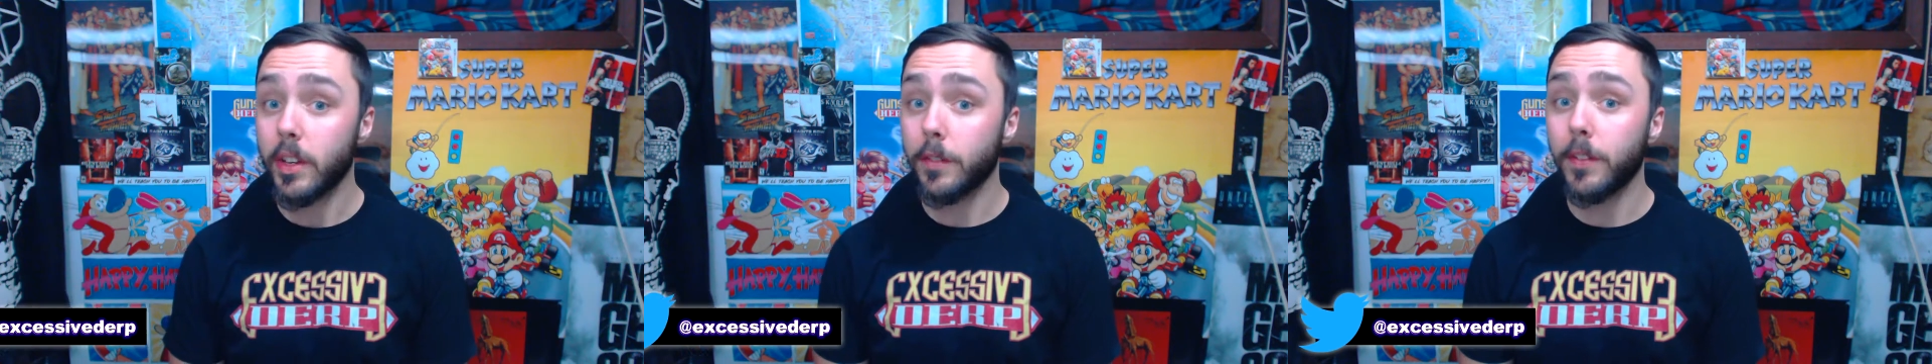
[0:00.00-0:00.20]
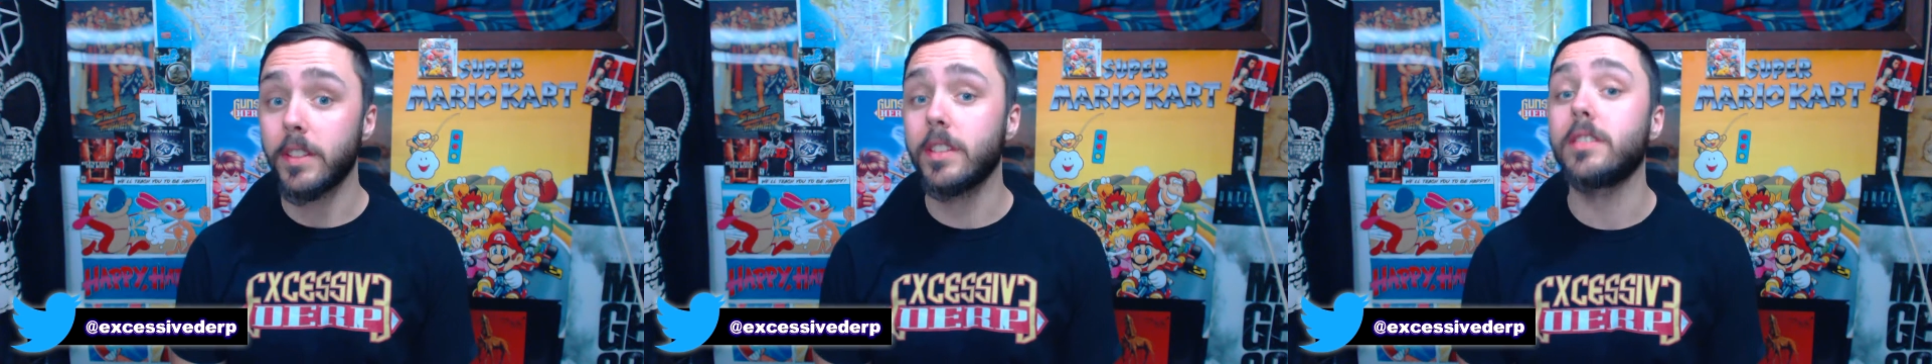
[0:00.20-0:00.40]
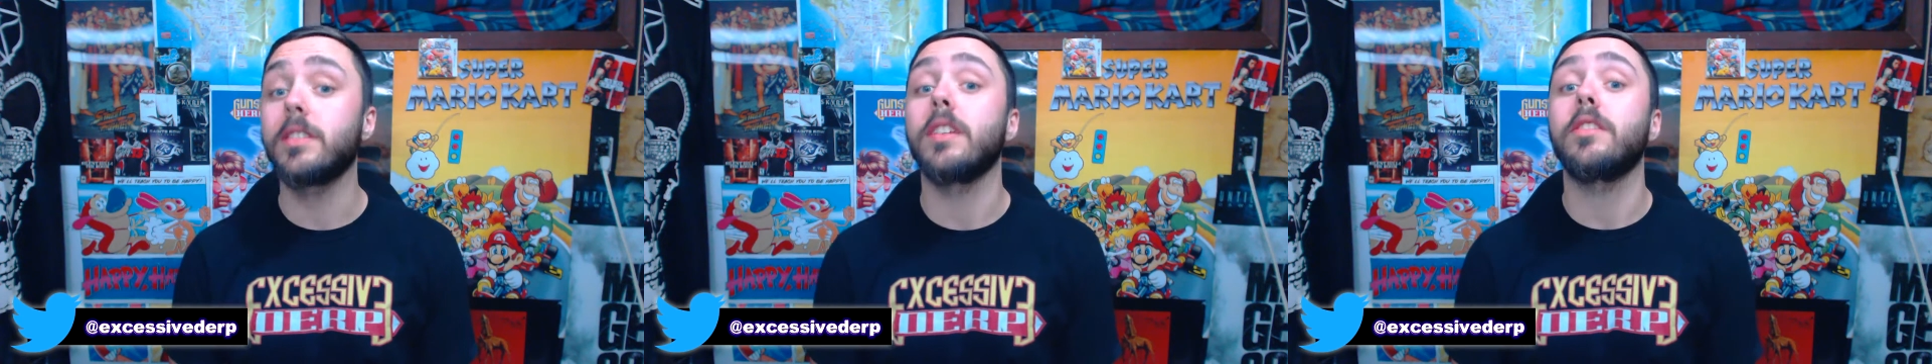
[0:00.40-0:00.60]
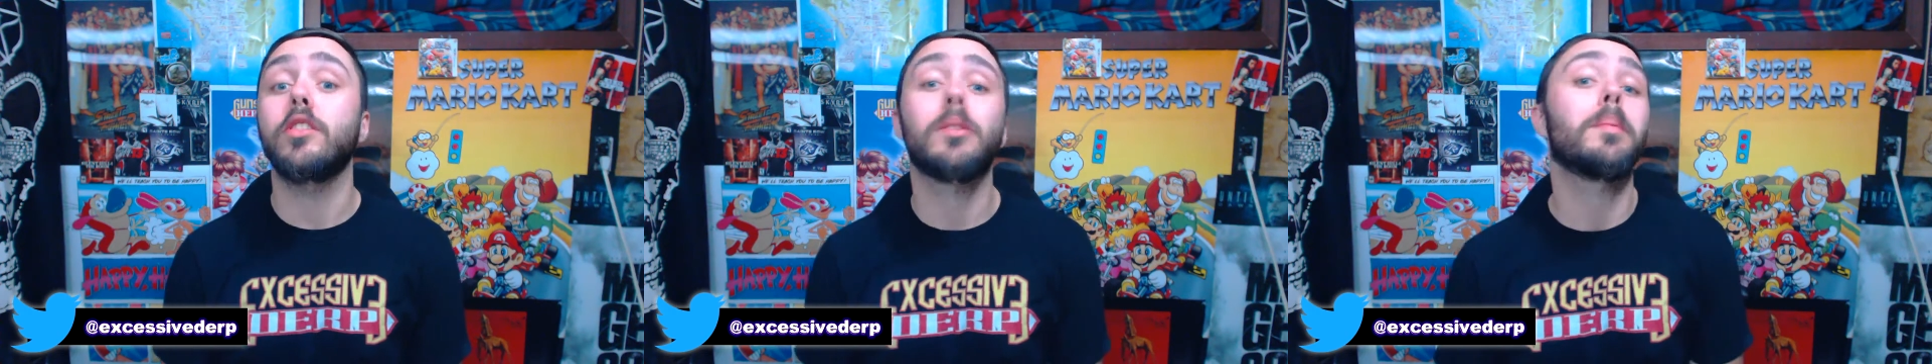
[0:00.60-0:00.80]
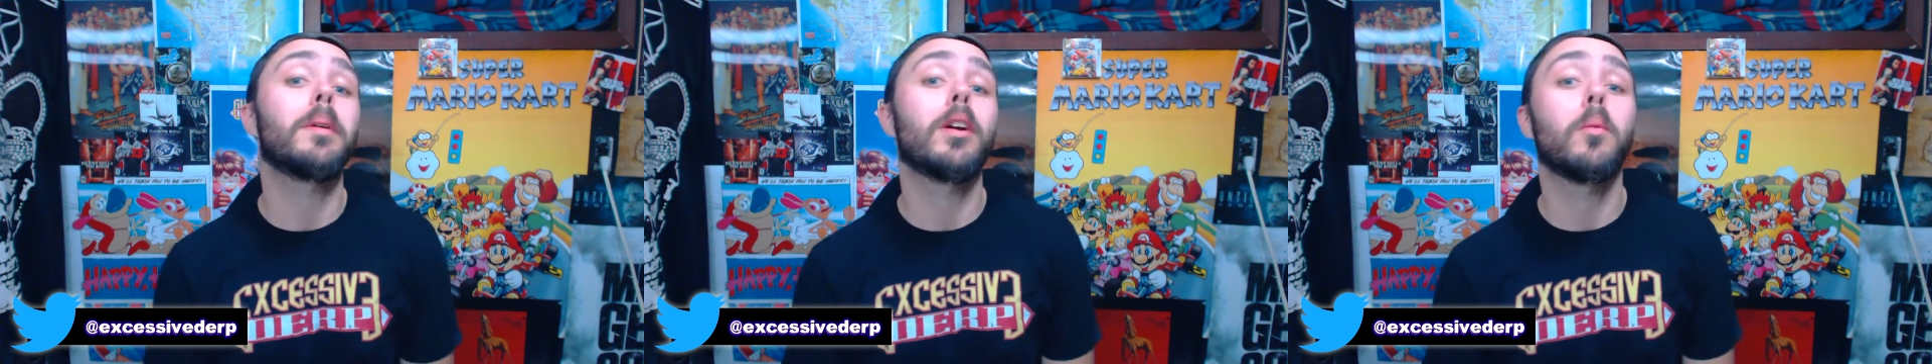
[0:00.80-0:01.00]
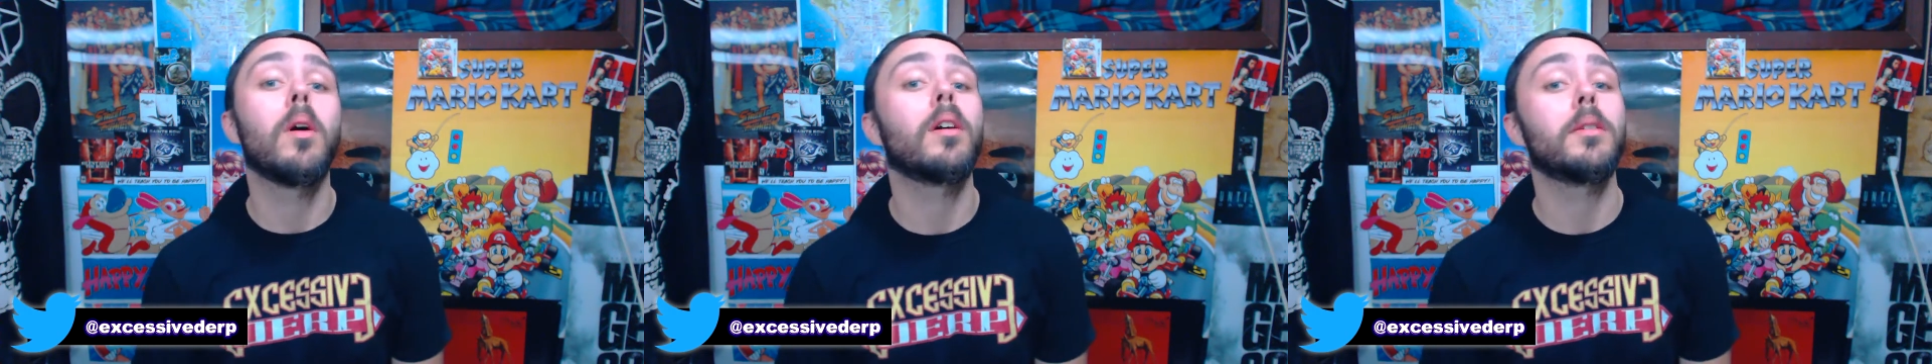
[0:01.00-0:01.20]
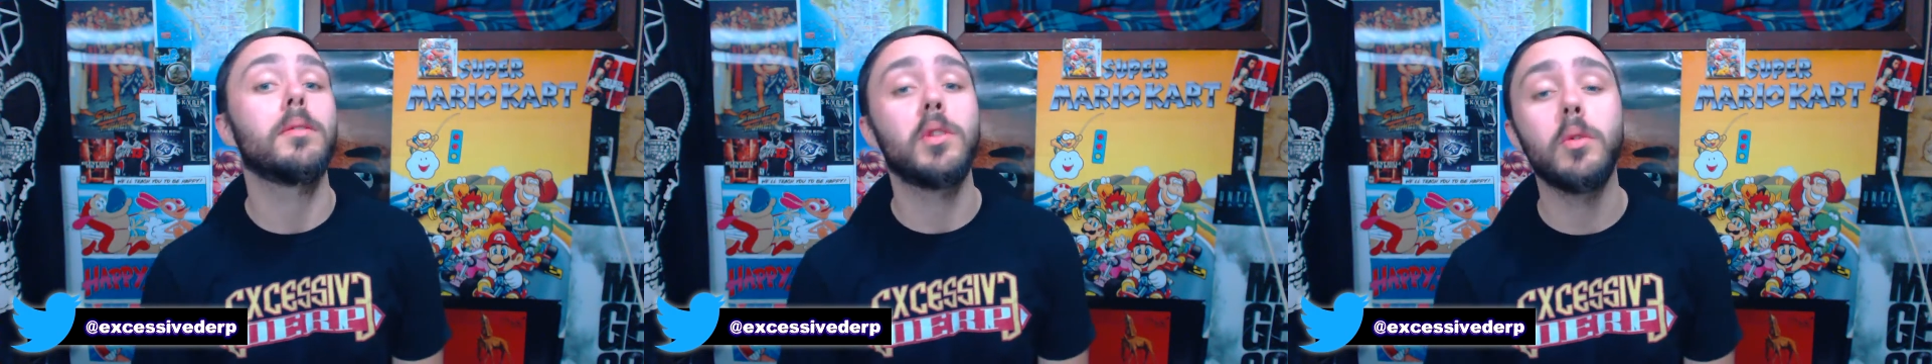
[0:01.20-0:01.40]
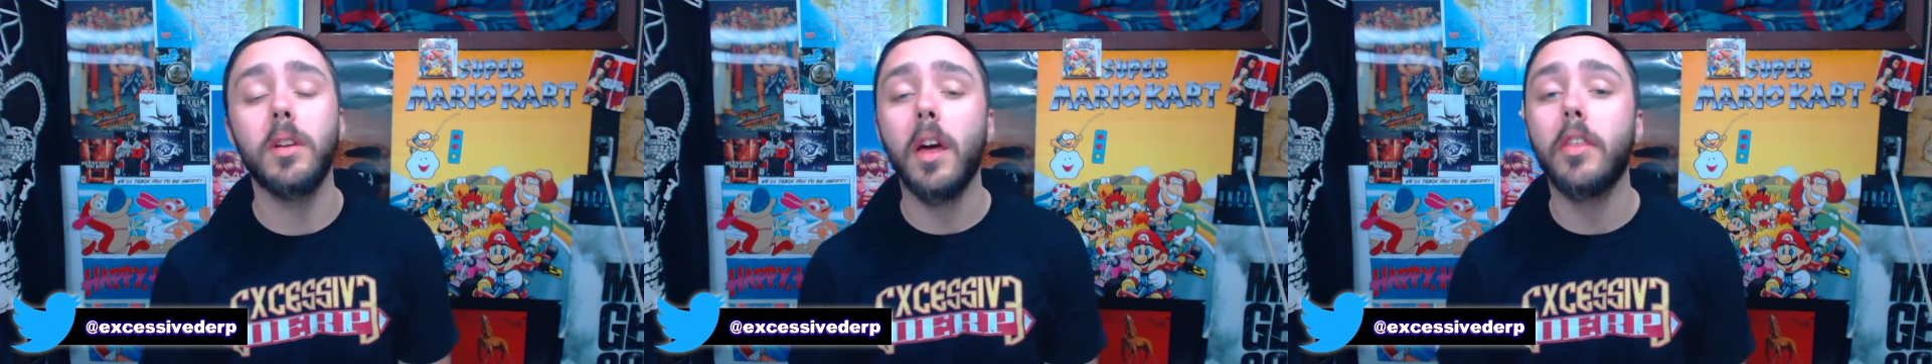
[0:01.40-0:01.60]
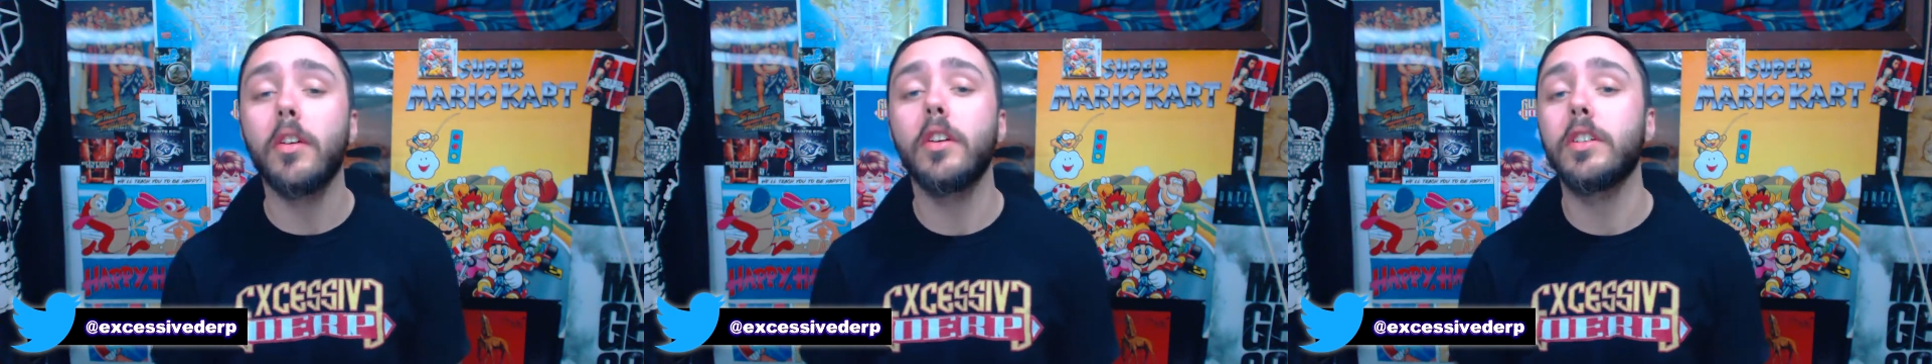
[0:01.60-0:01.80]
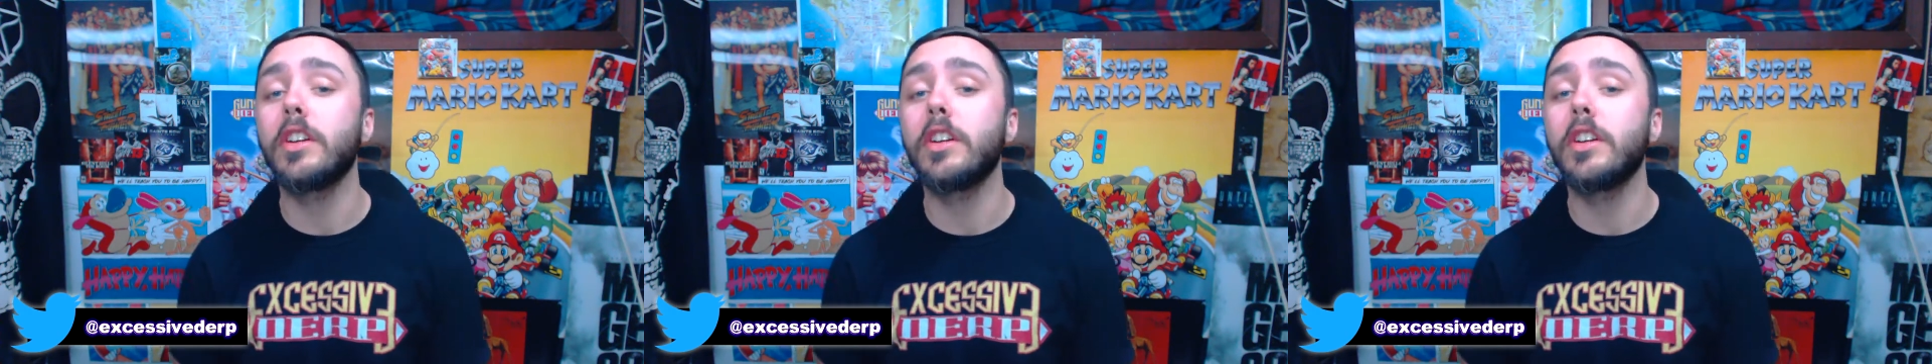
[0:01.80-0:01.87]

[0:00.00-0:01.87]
there friends, Excessive Derp here, and welcome to another